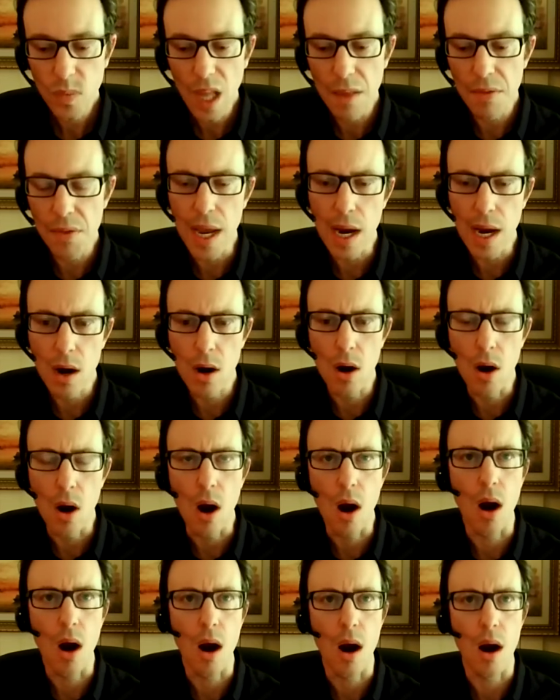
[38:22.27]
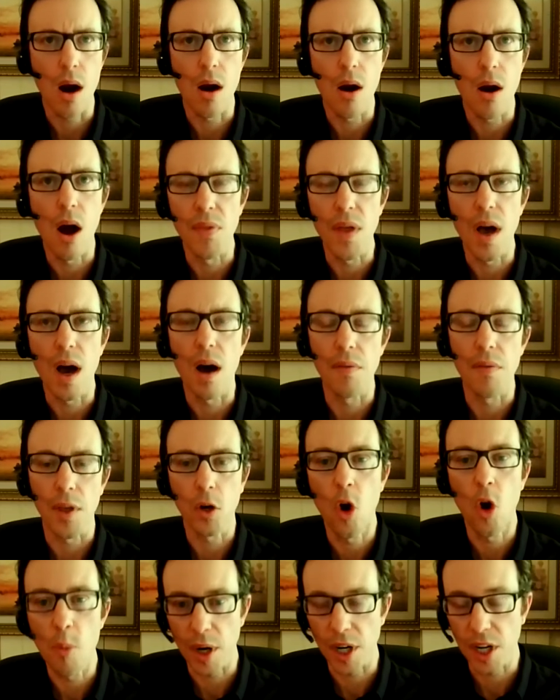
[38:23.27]
there are on the
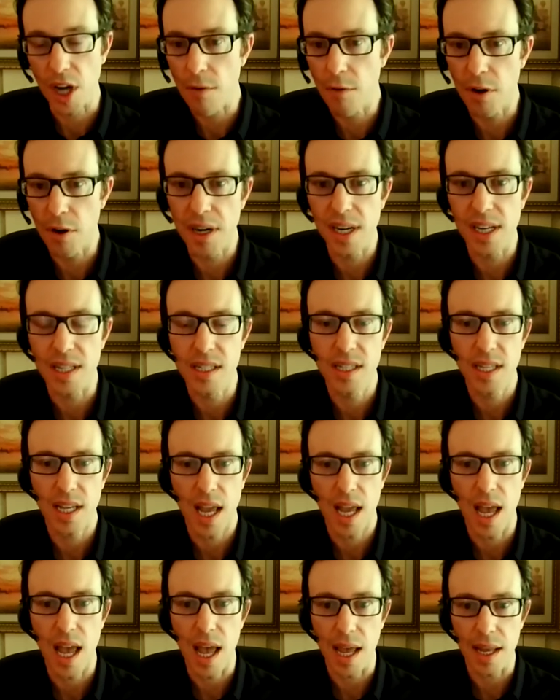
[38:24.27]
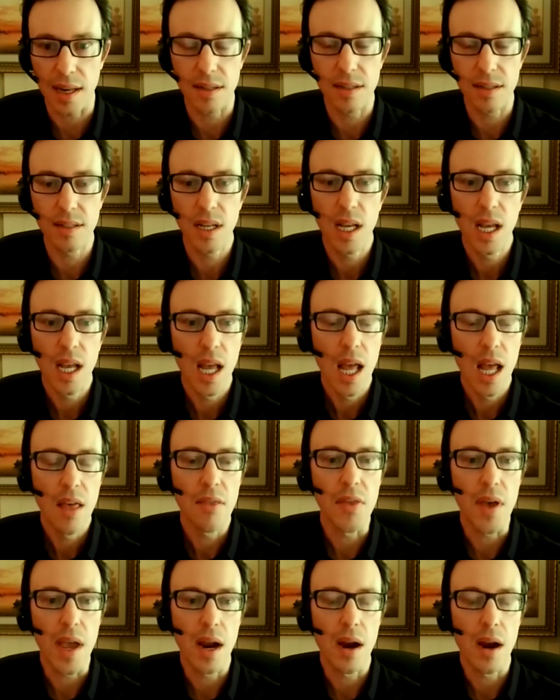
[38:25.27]
corporate governance end,
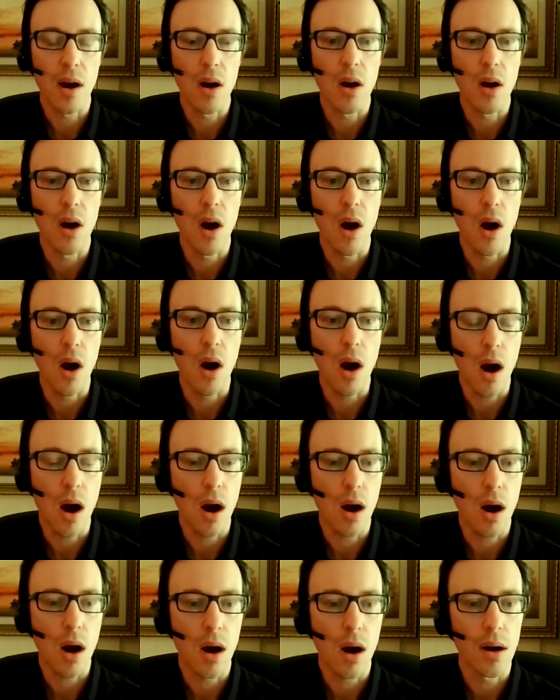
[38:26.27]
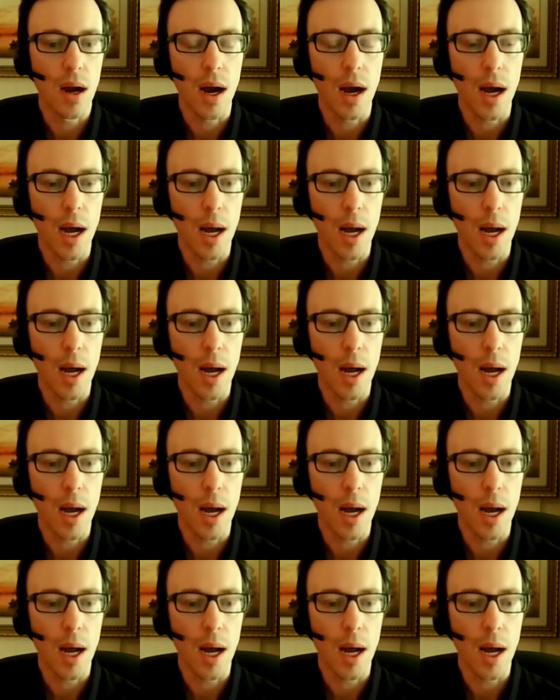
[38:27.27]
there are